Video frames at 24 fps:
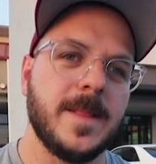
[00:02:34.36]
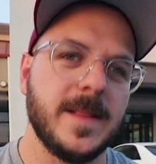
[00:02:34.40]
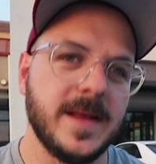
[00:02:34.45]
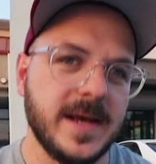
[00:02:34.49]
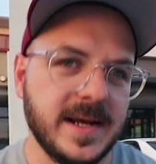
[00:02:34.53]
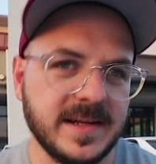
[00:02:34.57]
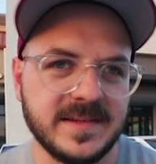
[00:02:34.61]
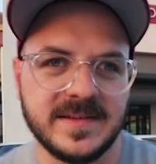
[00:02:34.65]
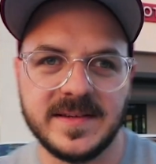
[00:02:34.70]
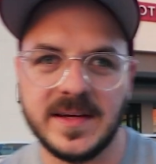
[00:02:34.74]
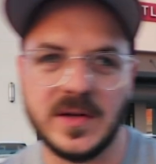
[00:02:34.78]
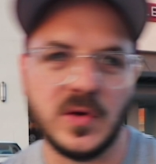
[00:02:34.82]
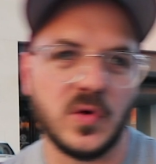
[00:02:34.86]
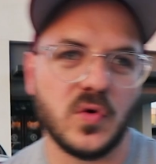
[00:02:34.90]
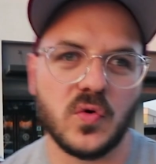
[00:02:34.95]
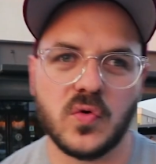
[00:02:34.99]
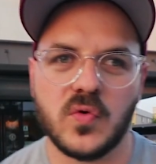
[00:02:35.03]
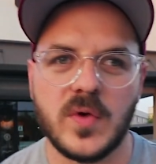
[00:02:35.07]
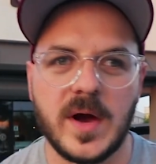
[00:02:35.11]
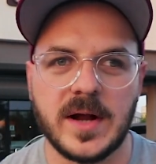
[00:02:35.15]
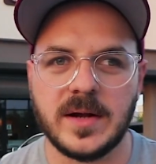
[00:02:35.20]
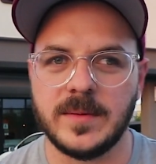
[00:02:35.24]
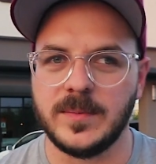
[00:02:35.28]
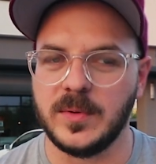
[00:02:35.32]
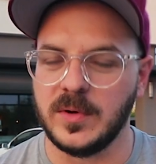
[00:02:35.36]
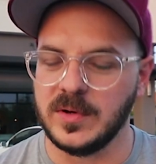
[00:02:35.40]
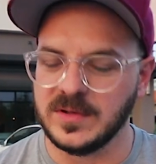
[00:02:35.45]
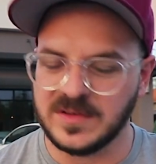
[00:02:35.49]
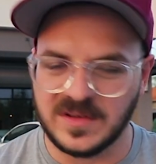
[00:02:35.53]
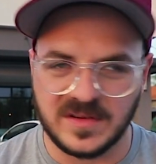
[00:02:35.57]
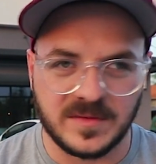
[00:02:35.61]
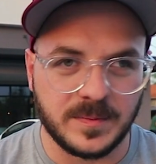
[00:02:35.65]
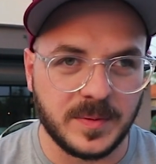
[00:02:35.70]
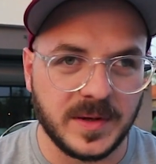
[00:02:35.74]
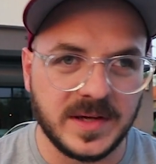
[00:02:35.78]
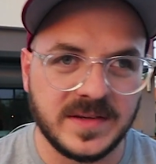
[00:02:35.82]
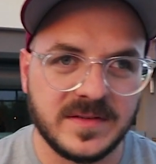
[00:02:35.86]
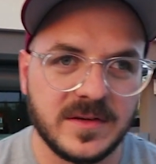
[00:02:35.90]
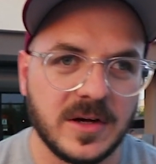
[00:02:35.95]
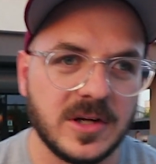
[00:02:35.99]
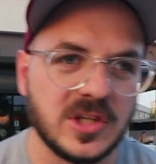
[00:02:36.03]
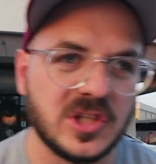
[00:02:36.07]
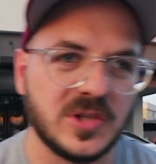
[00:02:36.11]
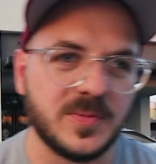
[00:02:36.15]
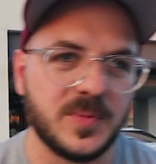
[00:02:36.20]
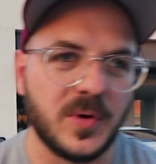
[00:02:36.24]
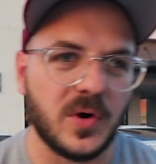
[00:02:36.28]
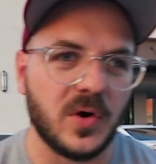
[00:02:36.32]
It's incredible. It's this place
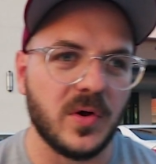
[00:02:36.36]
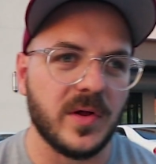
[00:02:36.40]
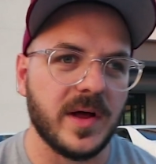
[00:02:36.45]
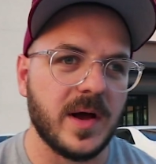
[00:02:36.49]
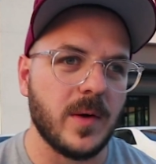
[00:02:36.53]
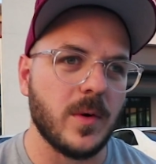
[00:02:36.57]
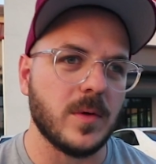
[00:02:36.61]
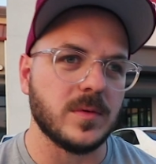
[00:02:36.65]
called Chipotle.